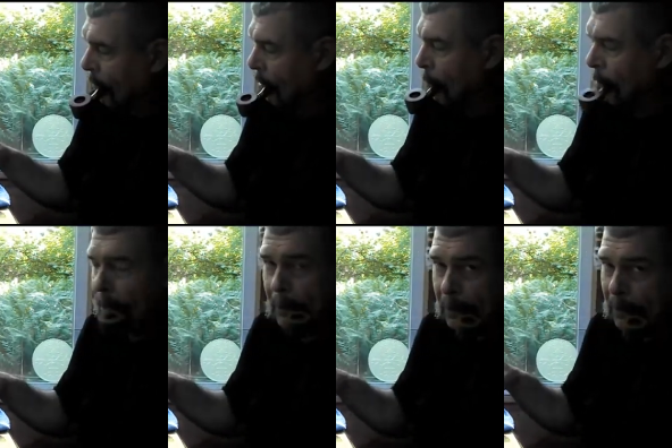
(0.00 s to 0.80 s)
and
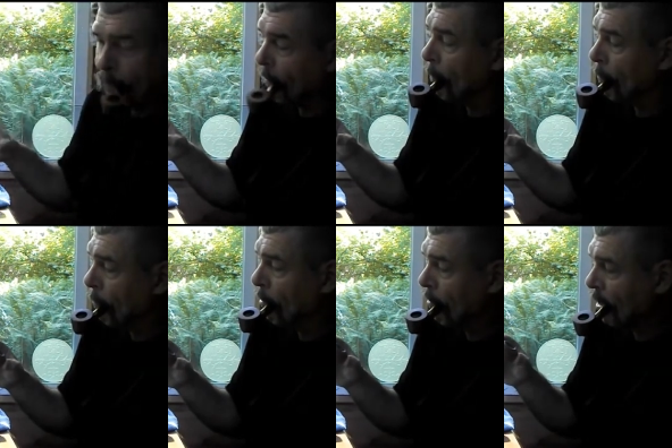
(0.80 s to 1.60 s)
open them up to
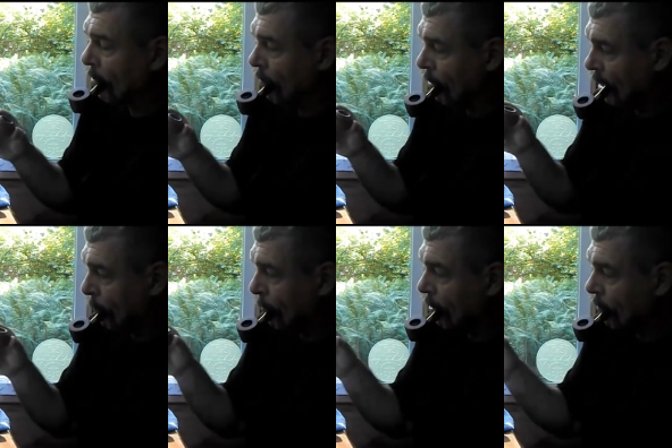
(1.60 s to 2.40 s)
530 seconds,
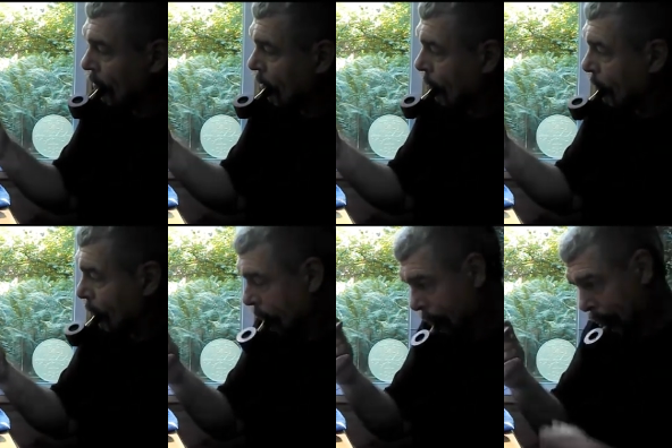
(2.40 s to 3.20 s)
that makes the
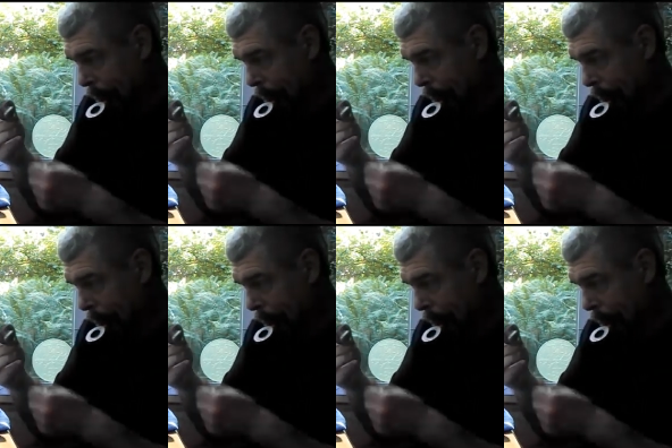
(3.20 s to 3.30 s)
difference.